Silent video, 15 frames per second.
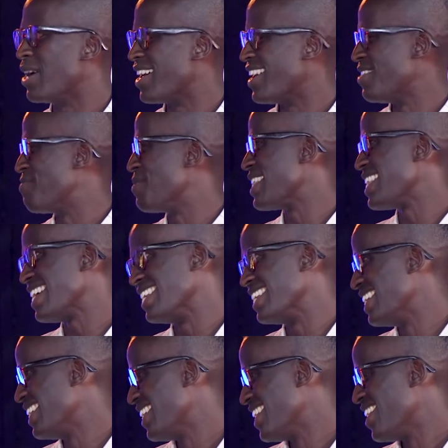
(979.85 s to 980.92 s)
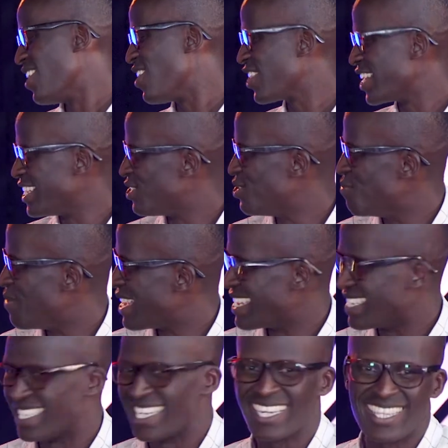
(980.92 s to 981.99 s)
But then, what you do, man, is
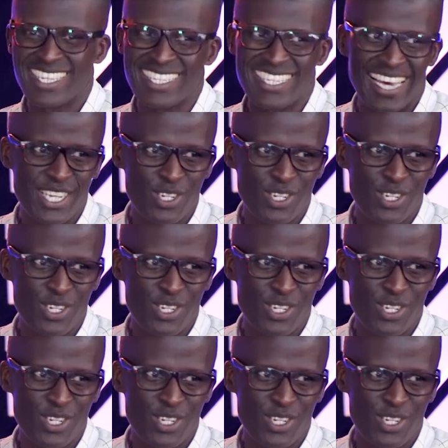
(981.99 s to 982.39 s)
take this guy to a